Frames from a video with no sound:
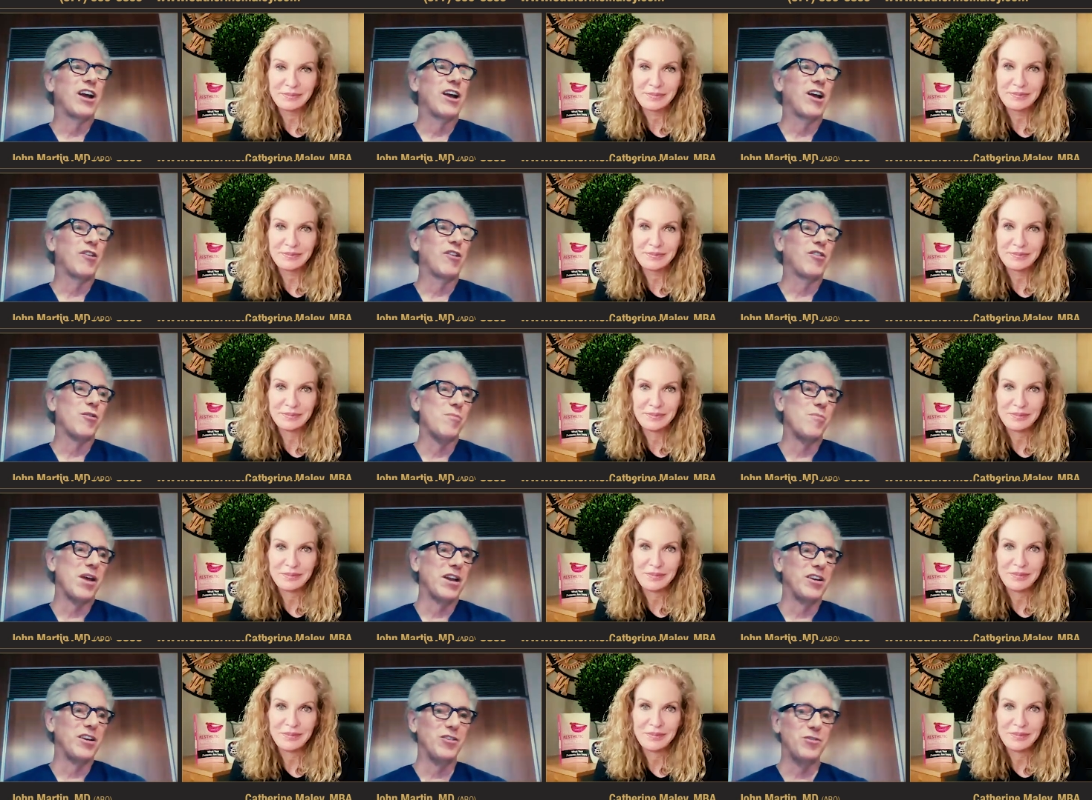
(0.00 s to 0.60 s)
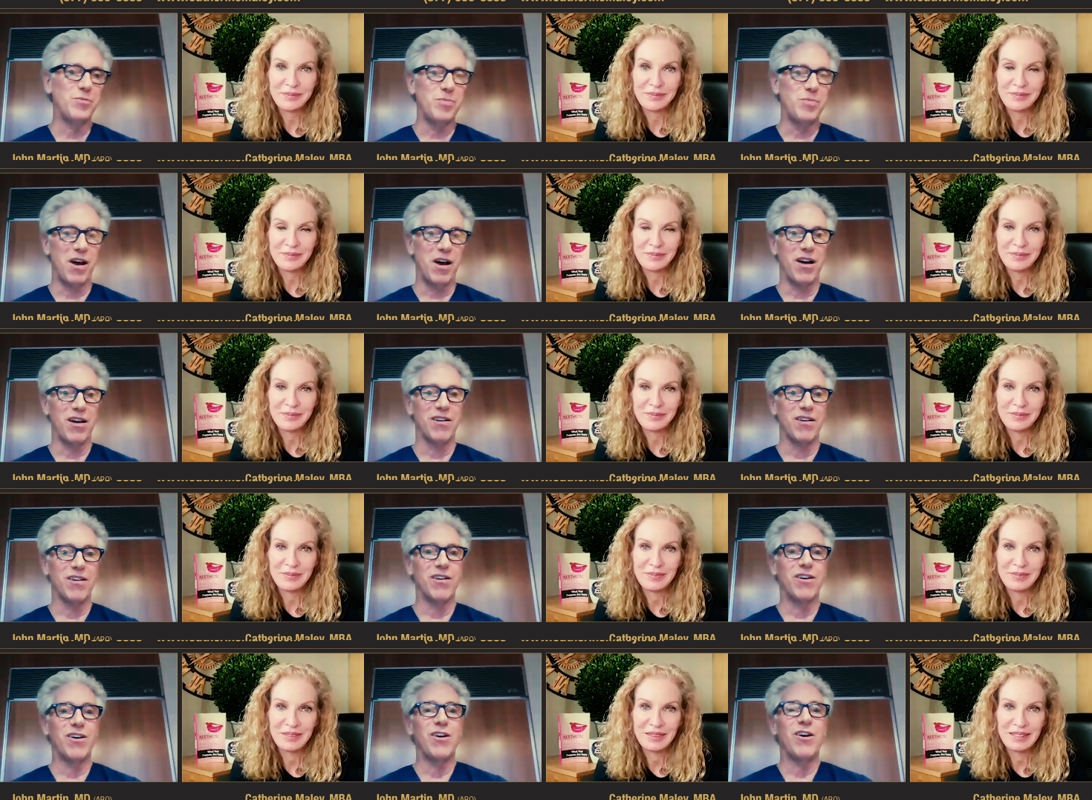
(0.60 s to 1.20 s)
Speaker 1: check out the Medi Spa.
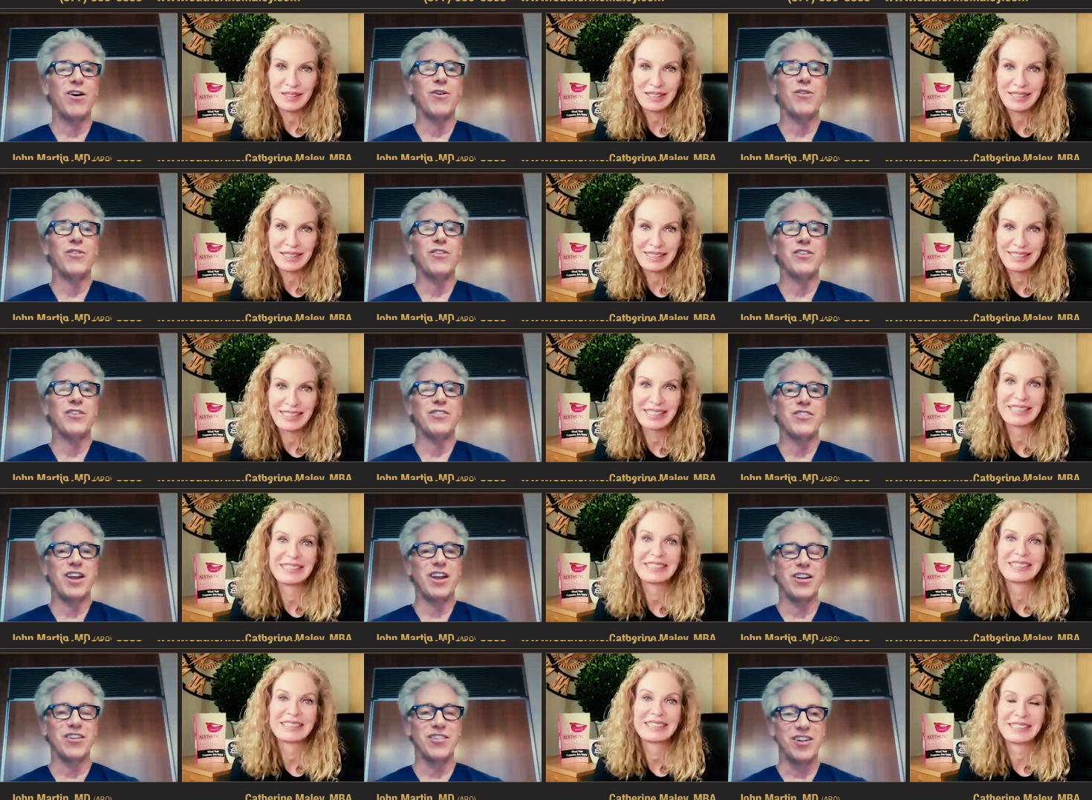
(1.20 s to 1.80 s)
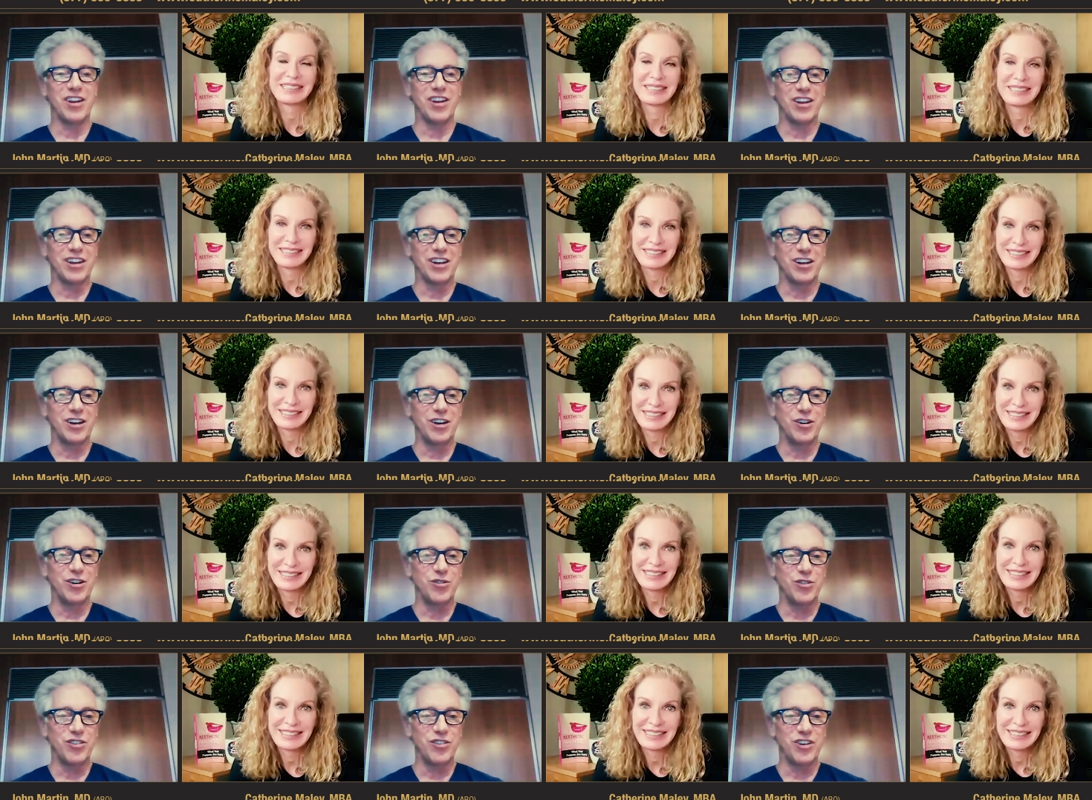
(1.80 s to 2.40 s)
Oh, this sounds like an
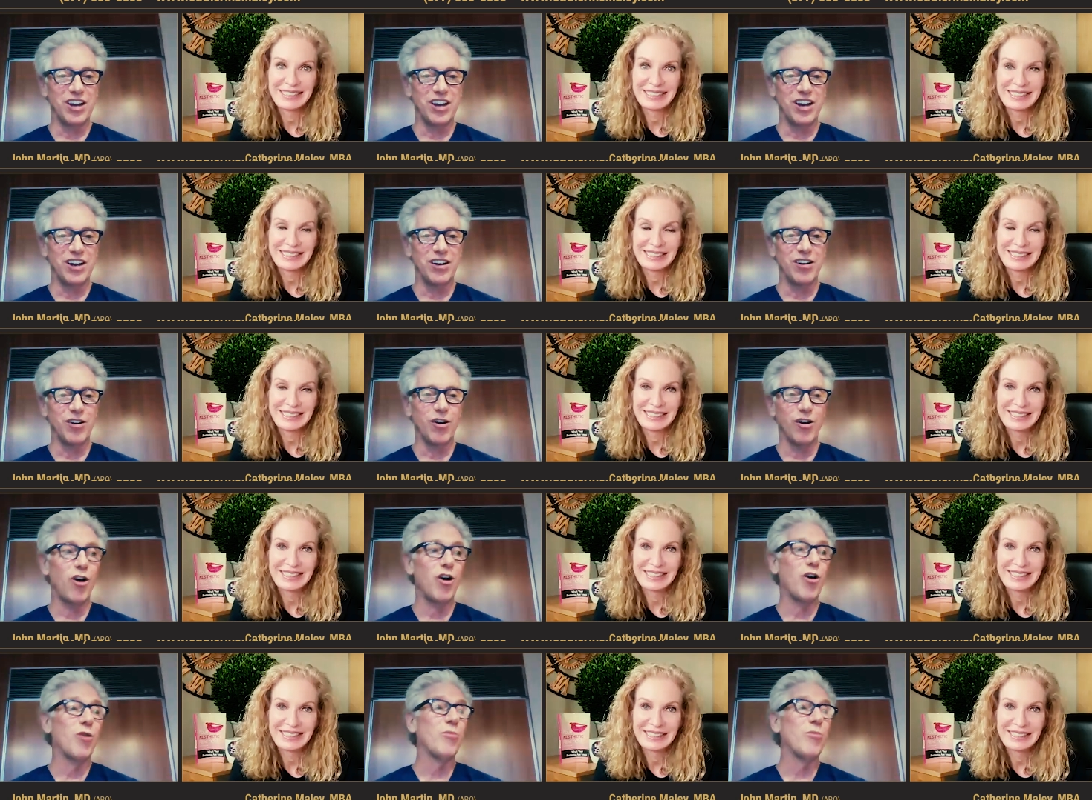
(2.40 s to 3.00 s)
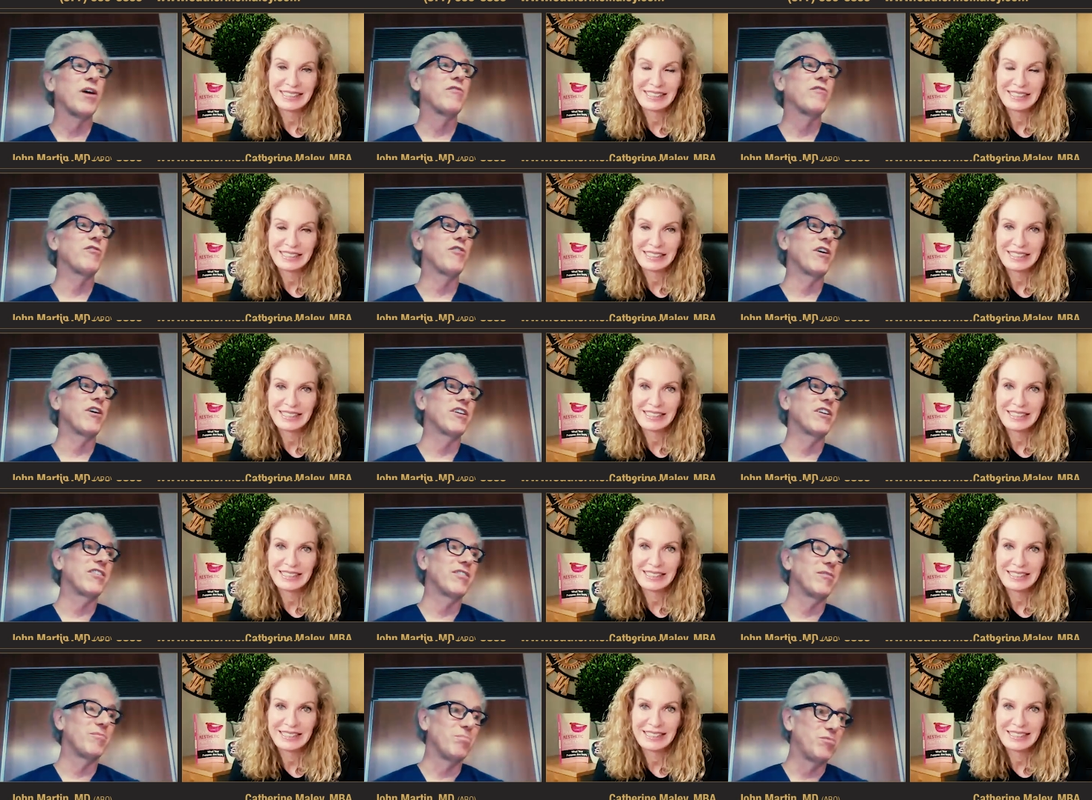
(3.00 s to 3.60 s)
interesting idea. Oh, my
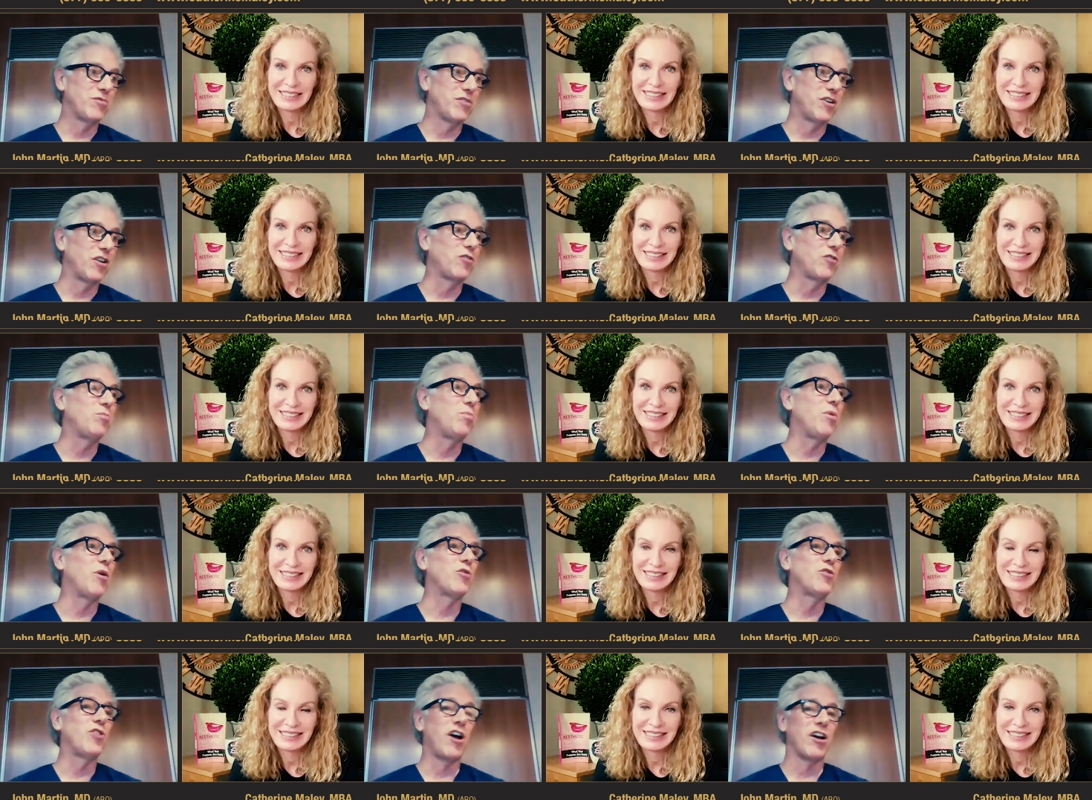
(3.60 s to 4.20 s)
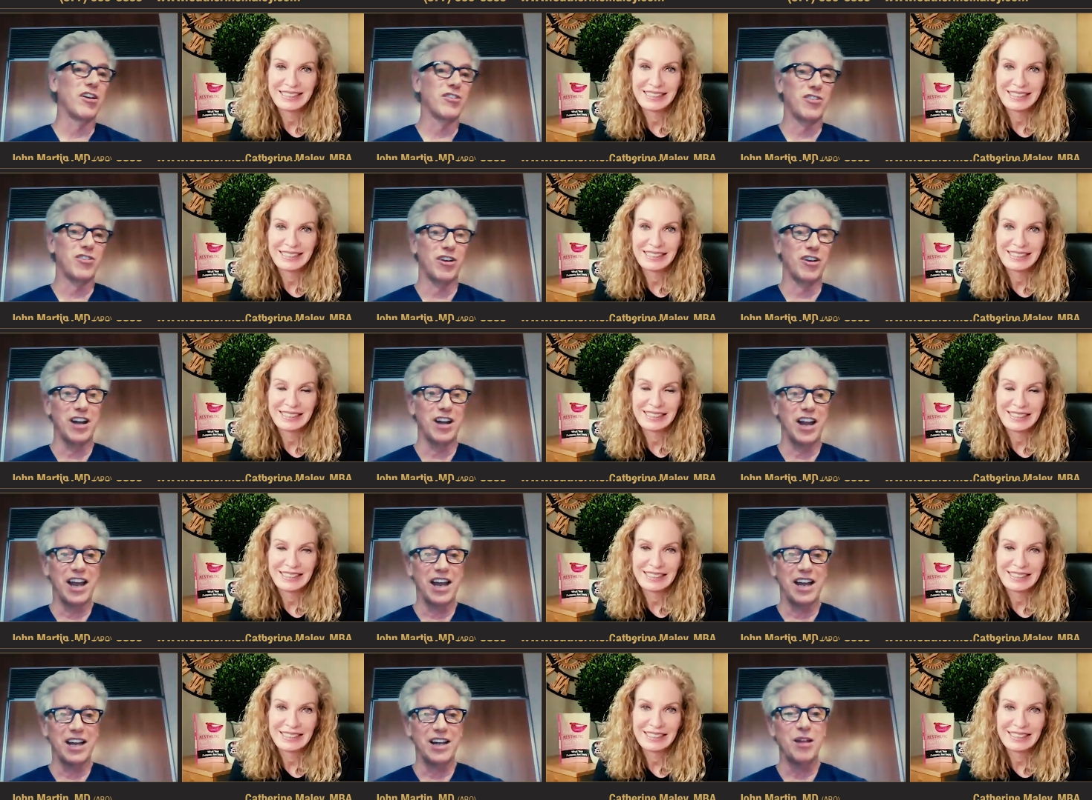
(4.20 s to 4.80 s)
friend does Botox on
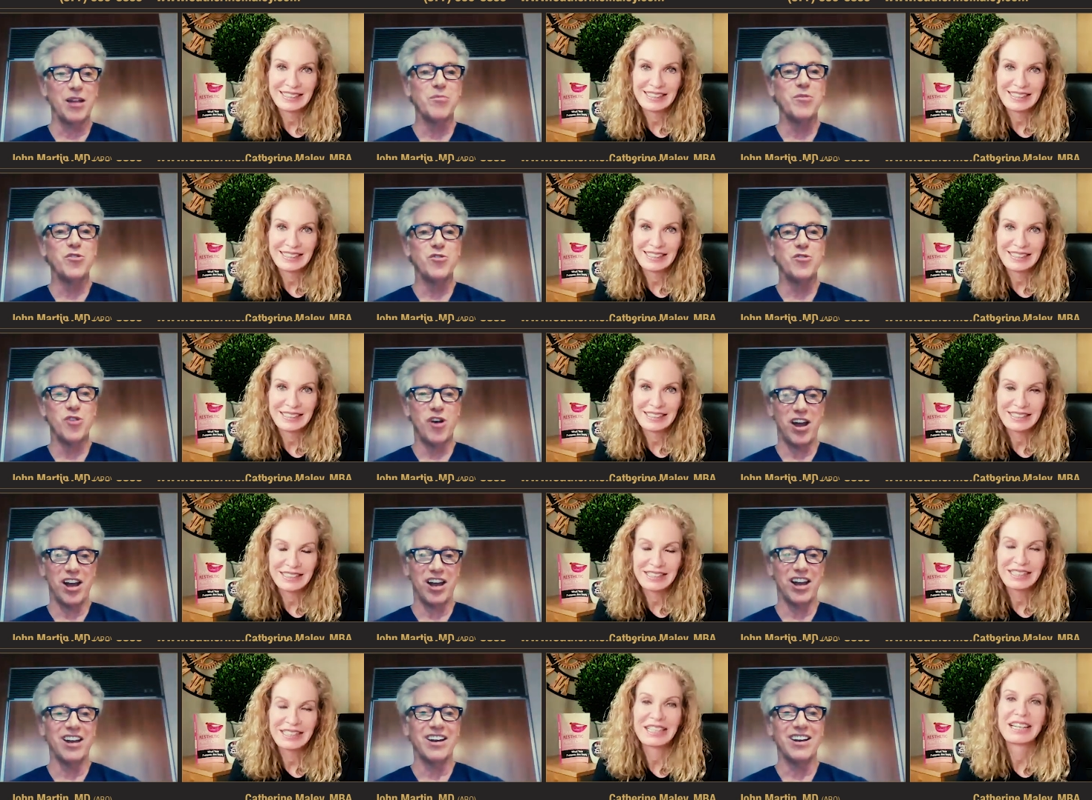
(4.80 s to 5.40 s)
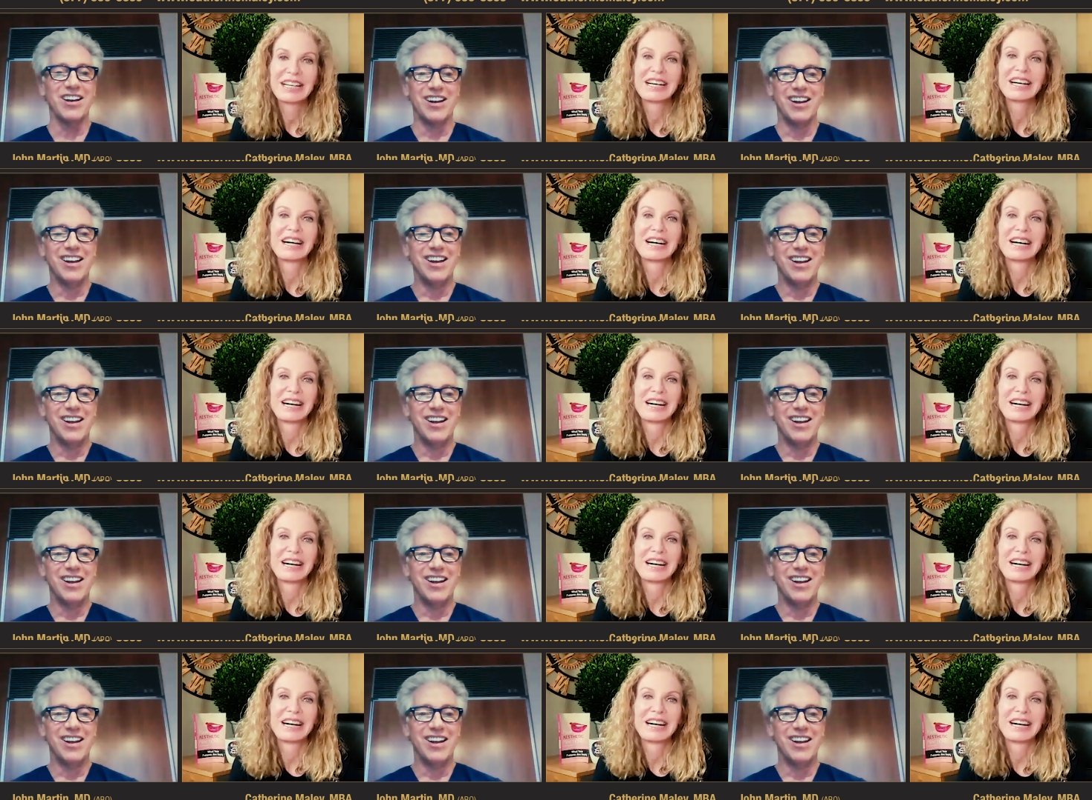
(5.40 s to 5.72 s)
land. Let me try it.